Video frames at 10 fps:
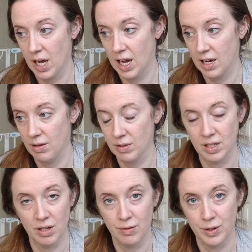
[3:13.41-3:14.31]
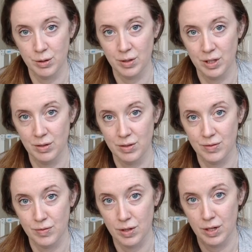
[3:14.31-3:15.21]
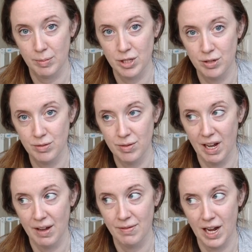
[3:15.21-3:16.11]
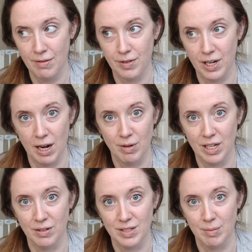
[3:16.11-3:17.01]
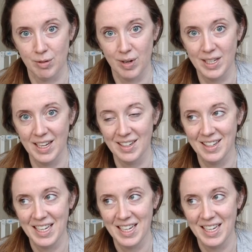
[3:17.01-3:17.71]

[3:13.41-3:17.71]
I only know visual cues for number 2. I have not figured out when he goes number 1 yet.